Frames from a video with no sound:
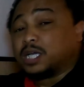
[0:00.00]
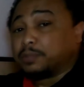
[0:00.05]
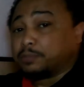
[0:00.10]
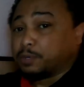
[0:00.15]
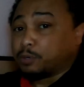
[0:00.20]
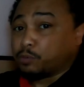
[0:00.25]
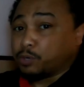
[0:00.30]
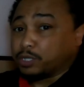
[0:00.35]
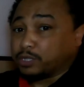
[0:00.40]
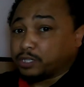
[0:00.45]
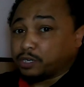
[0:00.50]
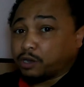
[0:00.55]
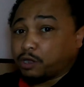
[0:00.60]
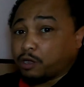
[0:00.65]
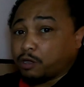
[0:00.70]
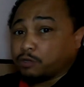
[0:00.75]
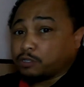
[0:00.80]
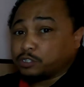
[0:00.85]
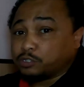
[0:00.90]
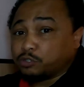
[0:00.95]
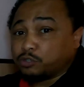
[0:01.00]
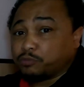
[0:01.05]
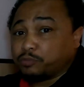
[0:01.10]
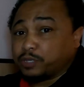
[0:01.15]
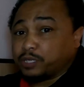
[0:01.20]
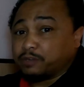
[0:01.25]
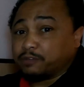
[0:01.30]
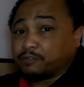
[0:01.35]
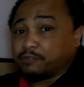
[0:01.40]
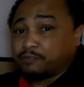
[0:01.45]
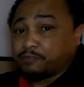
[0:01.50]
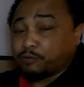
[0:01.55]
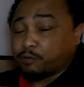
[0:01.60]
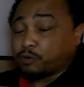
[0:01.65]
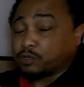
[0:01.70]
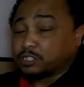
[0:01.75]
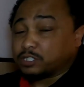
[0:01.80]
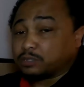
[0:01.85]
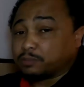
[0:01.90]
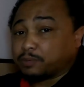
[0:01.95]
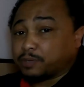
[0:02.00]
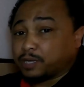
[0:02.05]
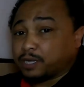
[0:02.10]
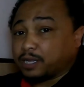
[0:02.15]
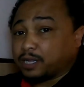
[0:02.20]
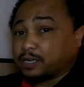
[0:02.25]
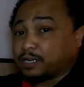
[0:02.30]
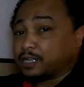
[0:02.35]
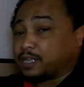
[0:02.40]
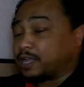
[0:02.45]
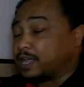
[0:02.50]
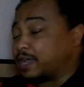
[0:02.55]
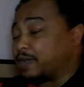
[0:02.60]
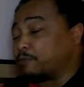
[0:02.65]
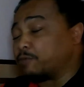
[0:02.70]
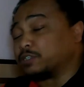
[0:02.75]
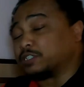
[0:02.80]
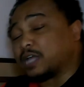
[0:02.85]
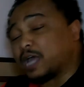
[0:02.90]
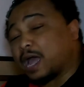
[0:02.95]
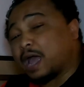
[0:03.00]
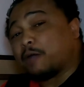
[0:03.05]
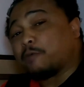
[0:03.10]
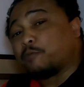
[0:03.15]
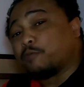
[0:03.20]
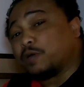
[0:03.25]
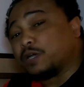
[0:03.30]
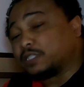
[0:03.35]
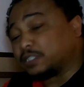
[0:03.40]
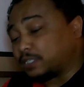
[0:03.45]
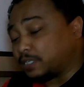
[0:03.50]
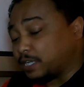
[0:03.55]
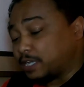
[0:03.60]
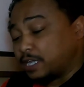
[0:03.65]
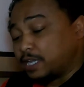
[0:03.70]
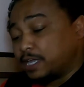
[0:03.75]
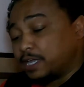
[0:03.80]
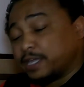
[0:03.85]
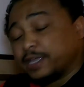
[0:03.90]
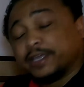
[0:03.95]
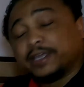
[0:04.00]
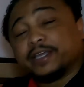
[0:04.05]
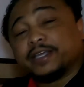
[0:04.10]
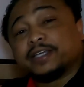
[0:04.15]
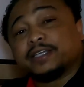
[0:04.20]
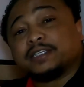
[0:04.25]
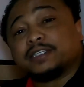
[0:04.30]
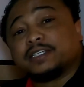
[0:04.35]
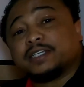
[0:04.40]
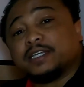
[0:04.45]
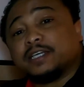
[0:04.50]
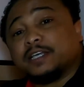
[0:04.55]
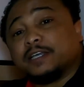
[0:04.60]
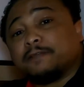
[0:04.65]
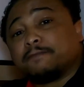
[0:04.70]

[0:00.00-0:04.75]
But what they're also being forced upon, and which I wasn't, is